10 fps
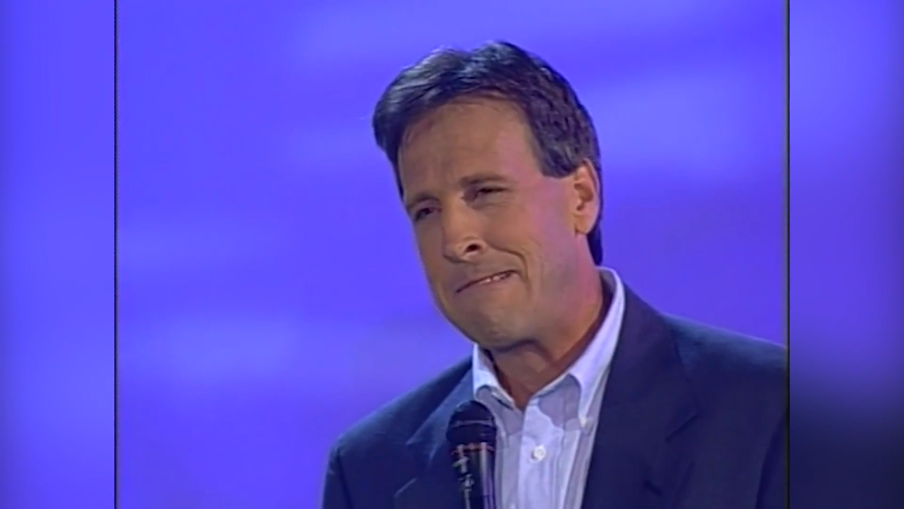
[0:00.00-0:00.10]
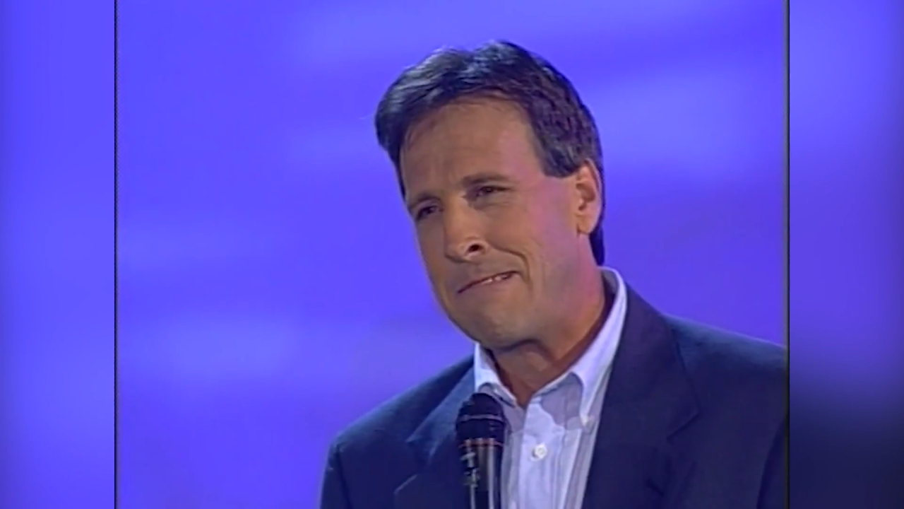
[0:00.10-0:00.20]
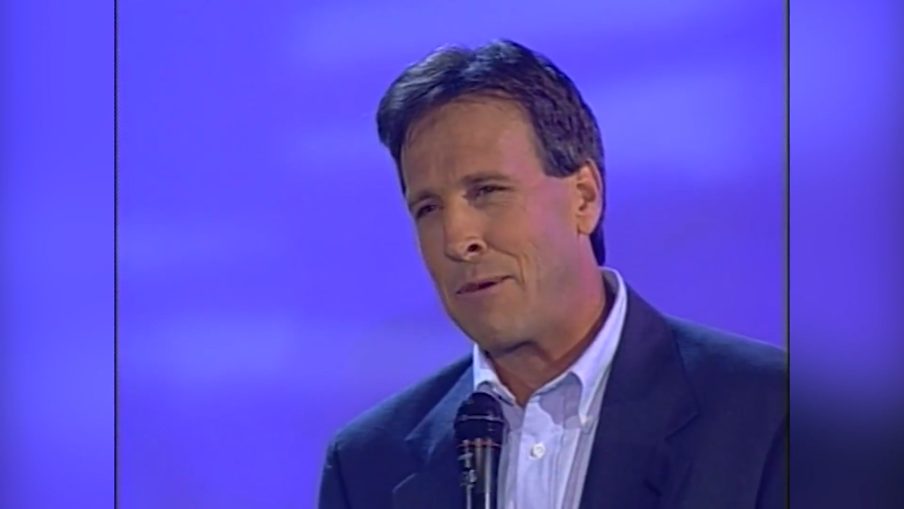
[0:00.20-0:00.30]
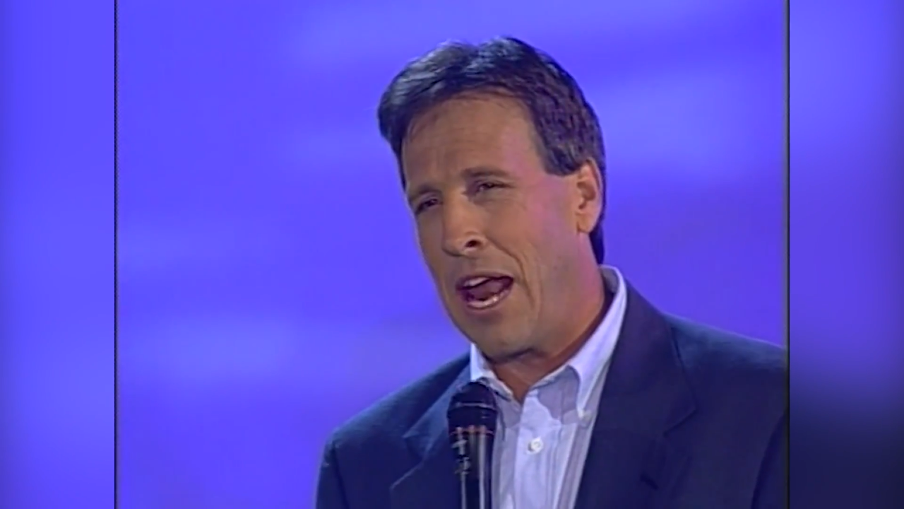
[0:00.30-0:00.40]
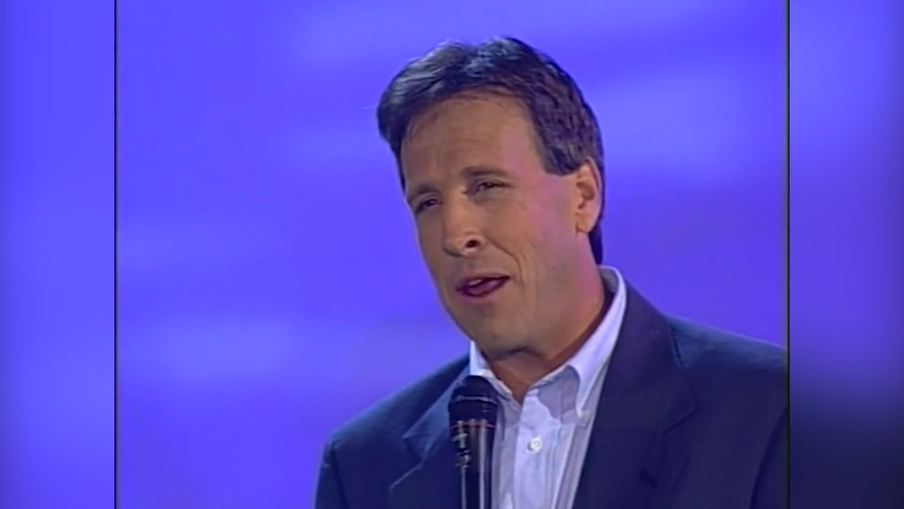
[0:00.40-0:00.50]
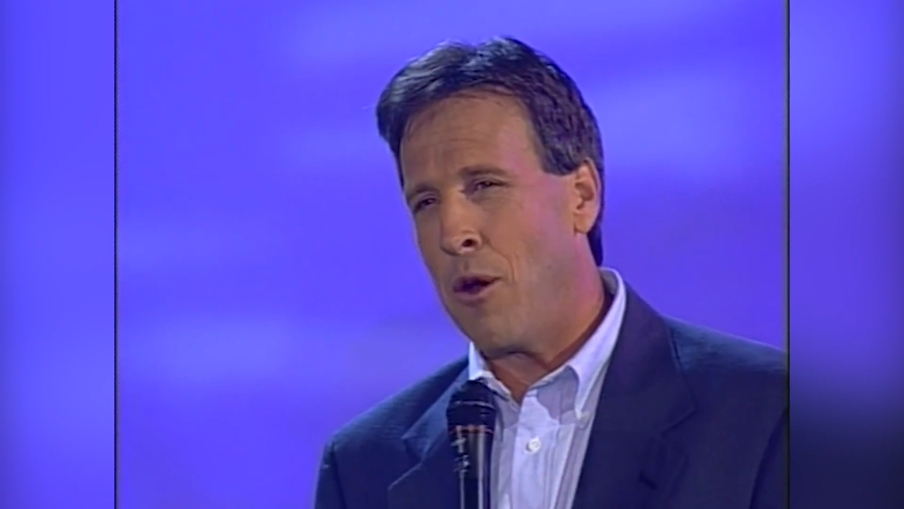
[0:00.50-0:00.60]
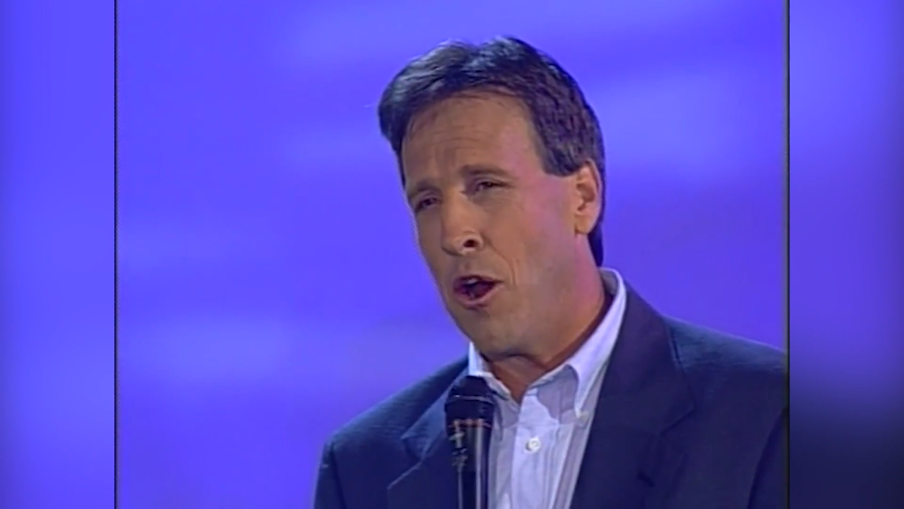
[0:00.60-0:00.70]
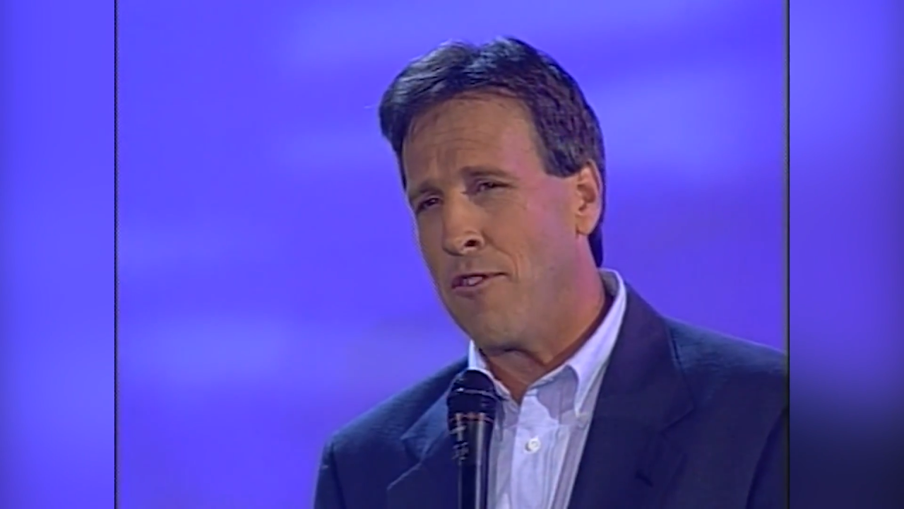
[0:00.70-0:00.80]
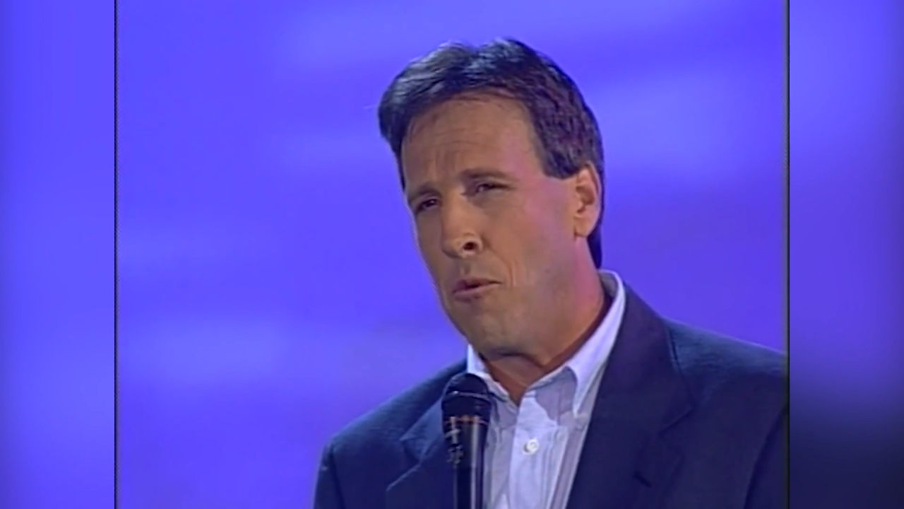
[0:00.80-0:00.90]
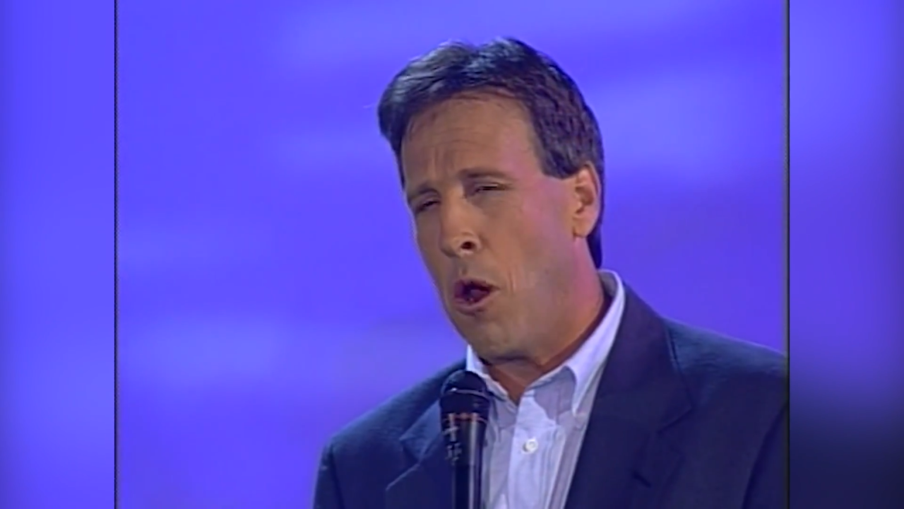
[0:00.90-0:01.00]
We got anyone
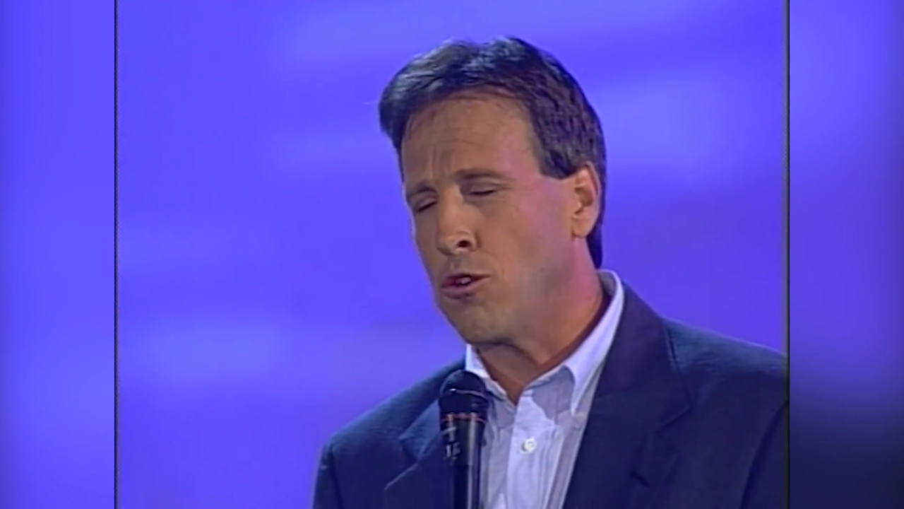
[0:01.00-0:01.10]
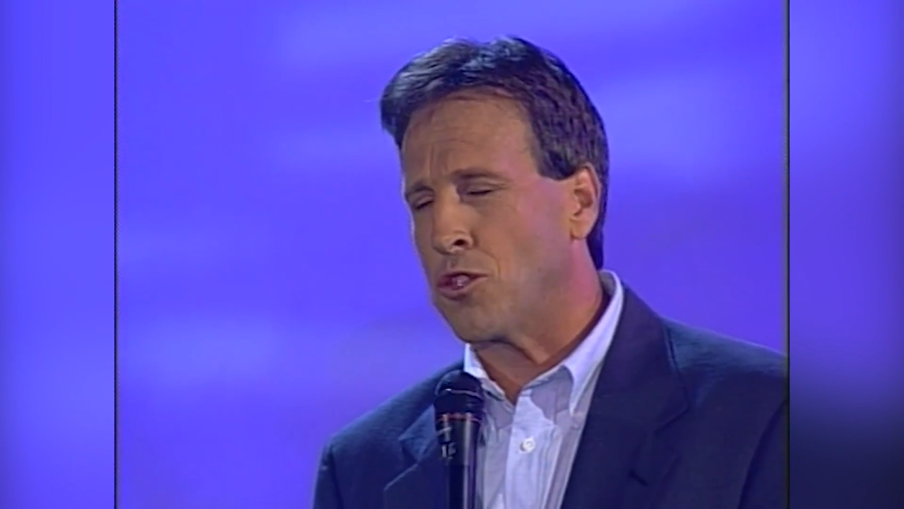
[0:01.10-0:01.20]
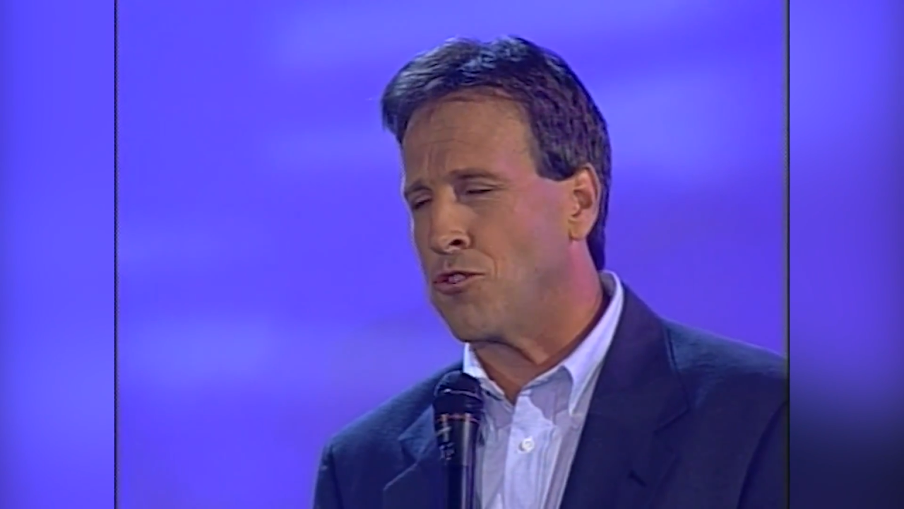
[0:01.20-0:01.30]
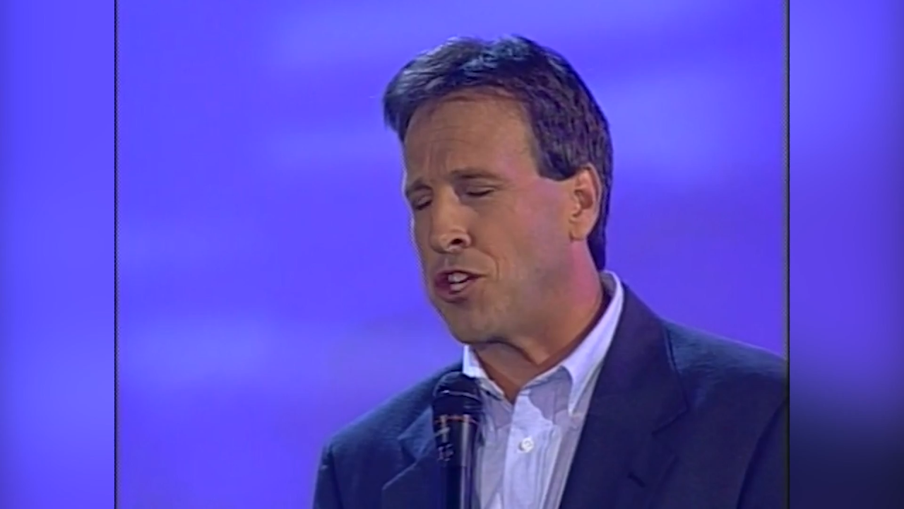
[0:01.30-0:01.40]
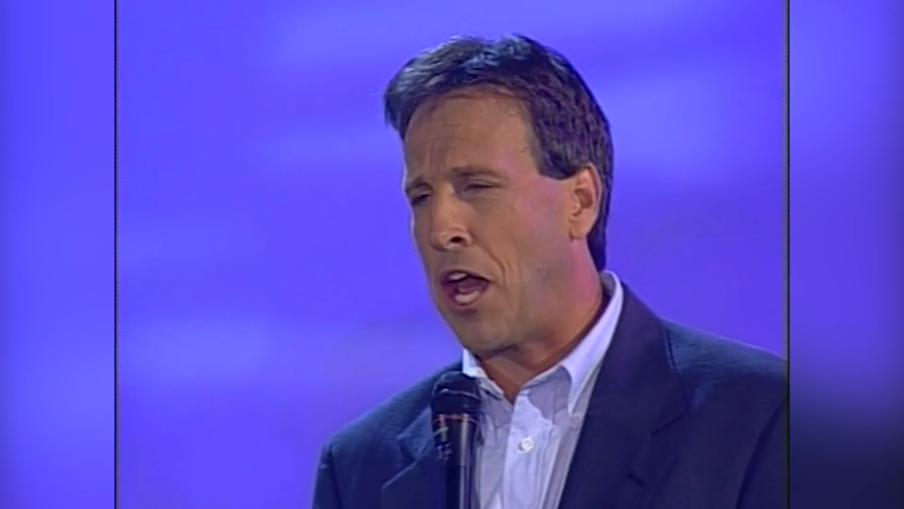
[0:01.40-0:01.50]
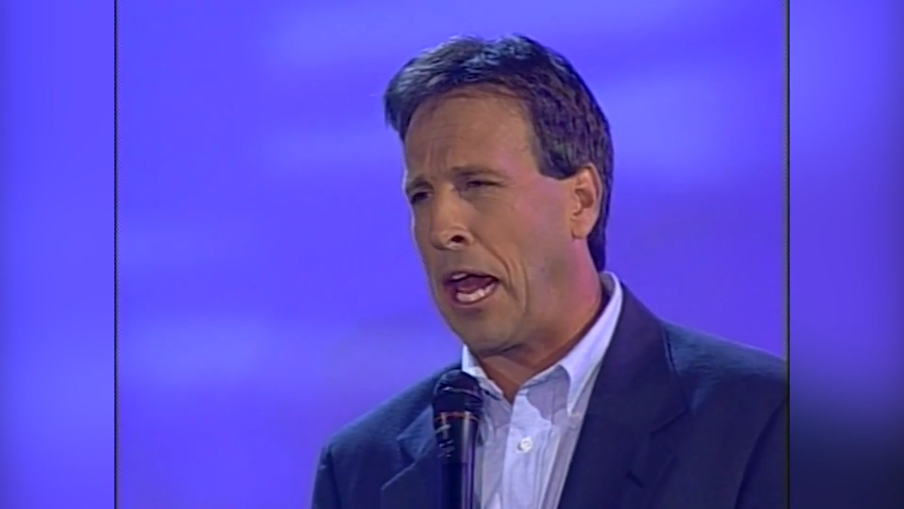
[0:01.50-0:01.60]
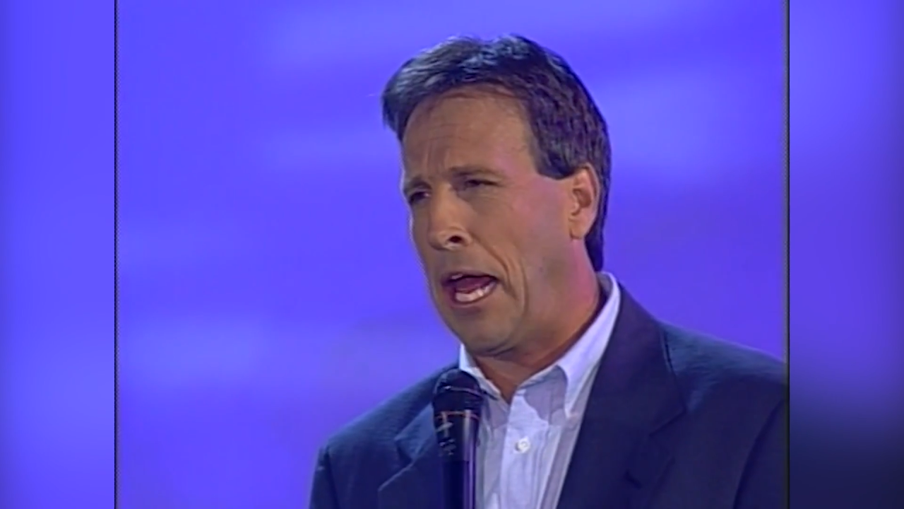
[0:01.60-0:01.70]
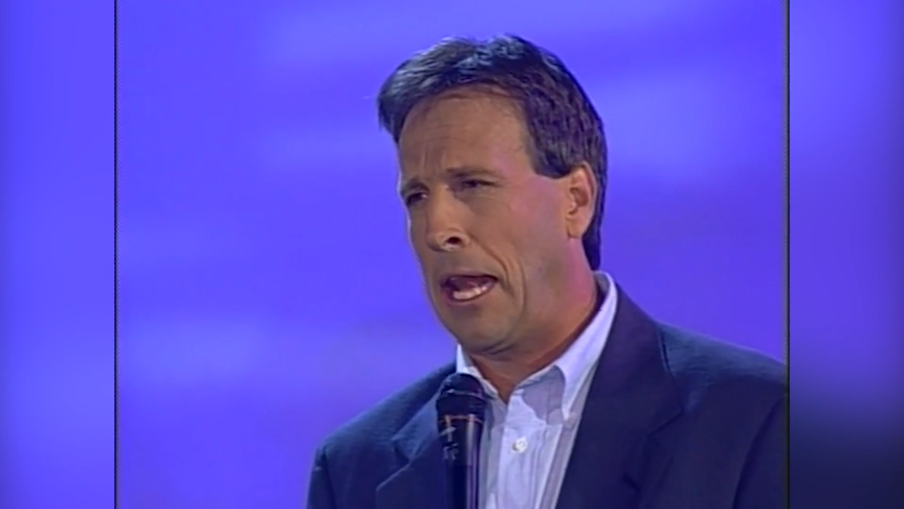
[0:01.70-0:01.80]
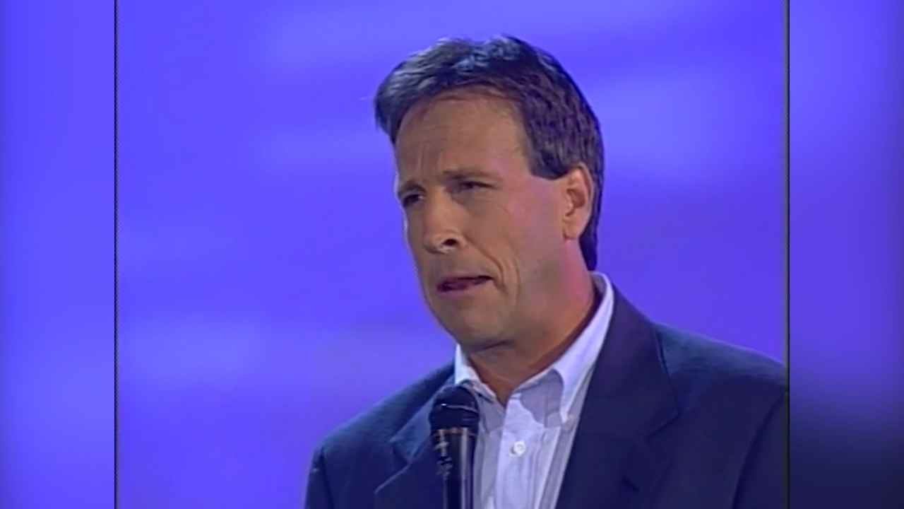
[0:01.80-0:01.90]
over a roaster chicken.